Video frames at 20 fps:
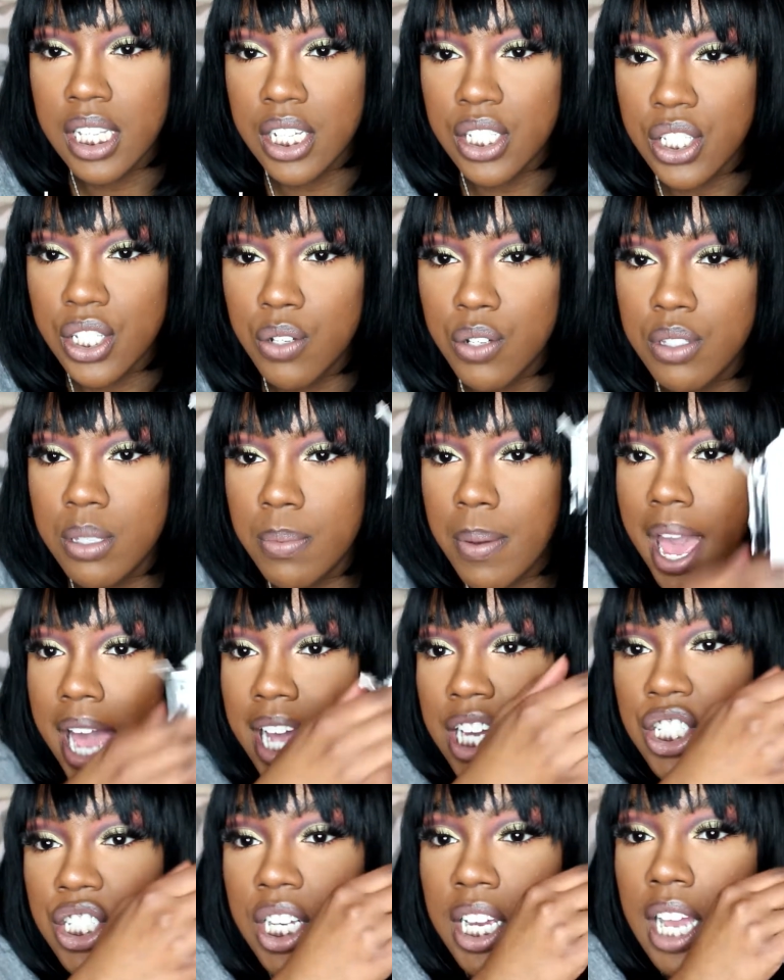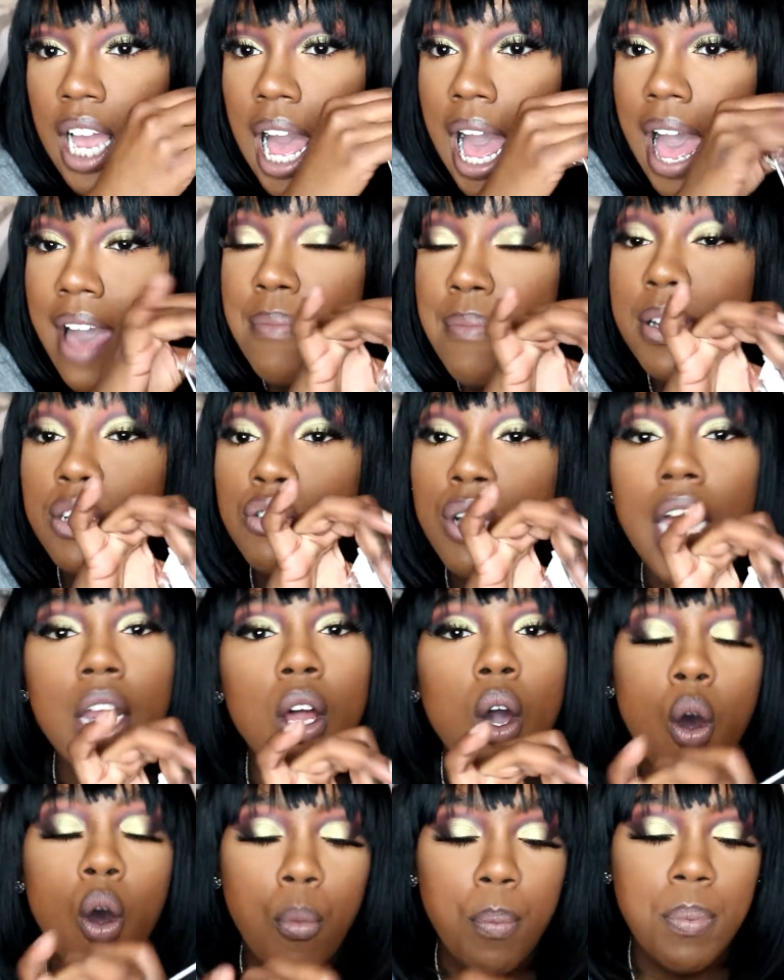Excuse the packaging. I've been trying
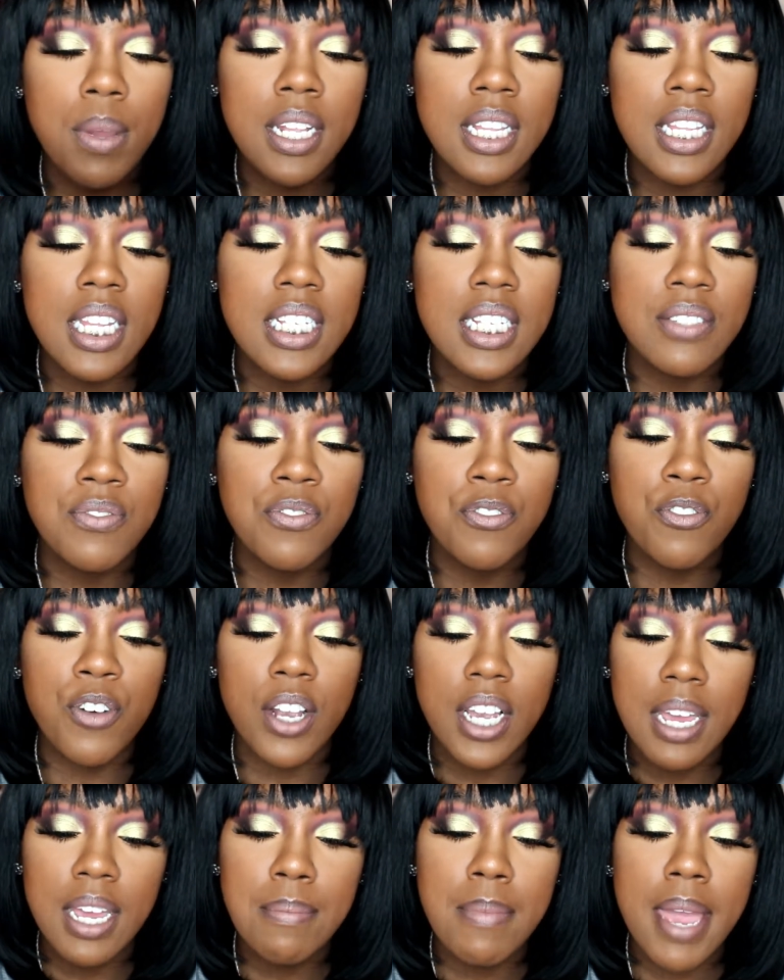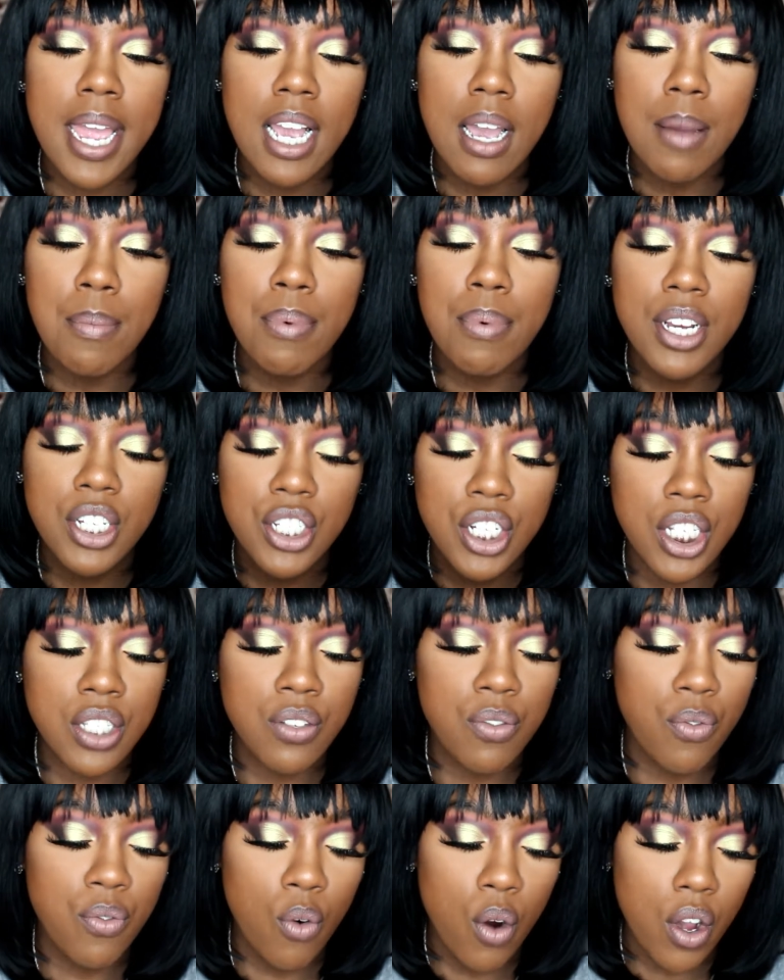to open these freaking makeup
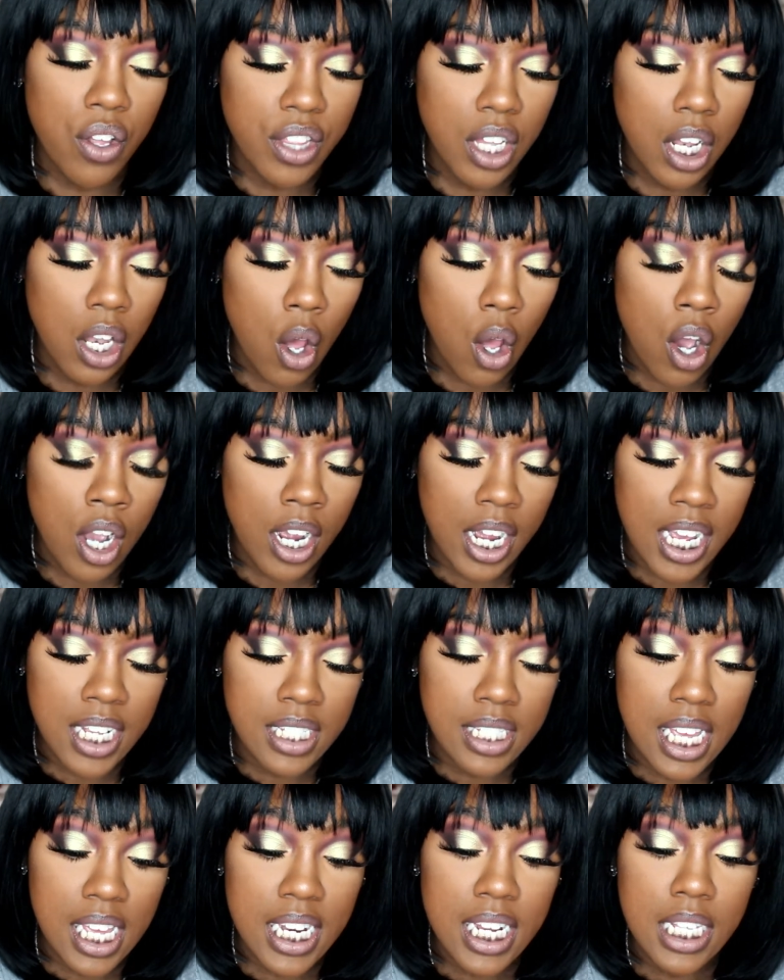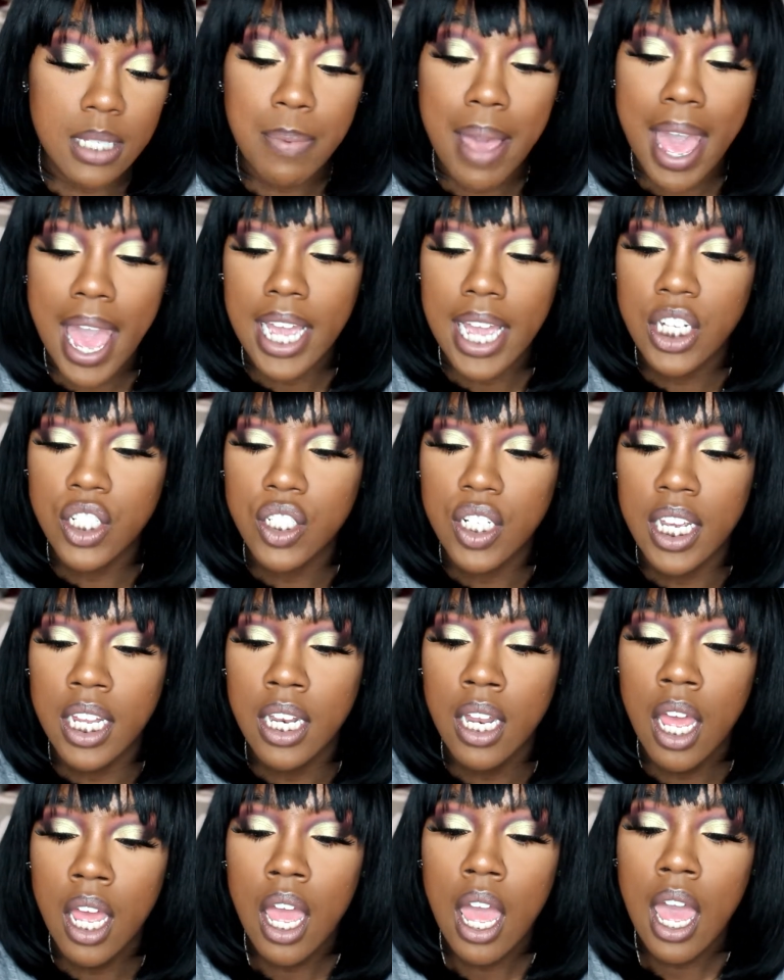brushes for the longest. And this
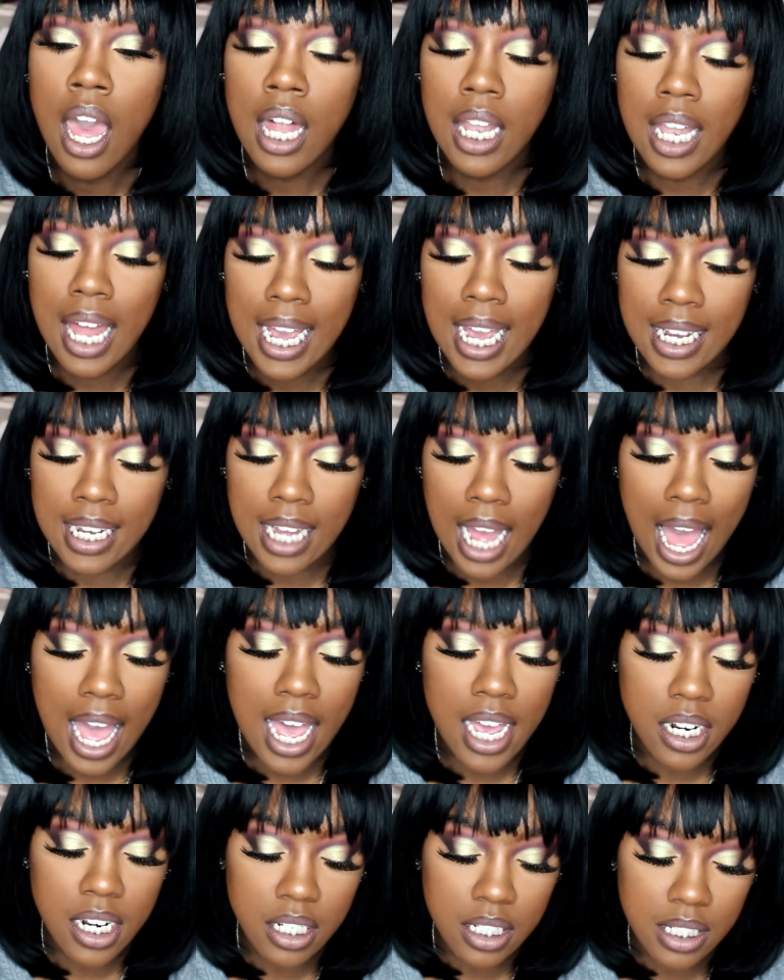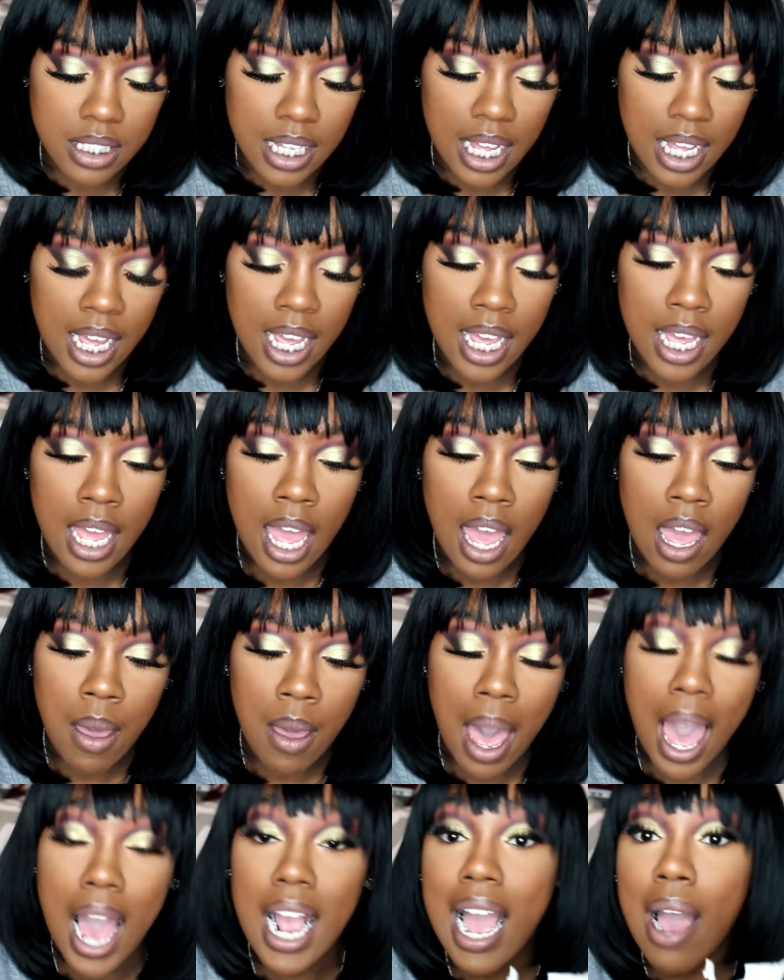packaging, like, I understand
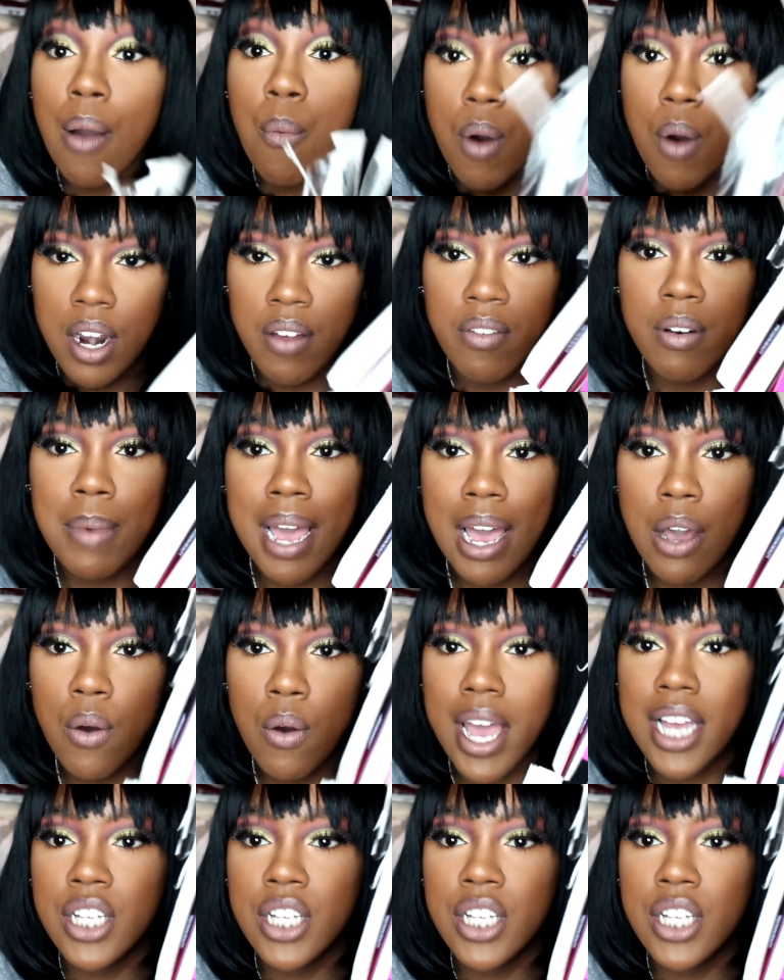I got one of them out.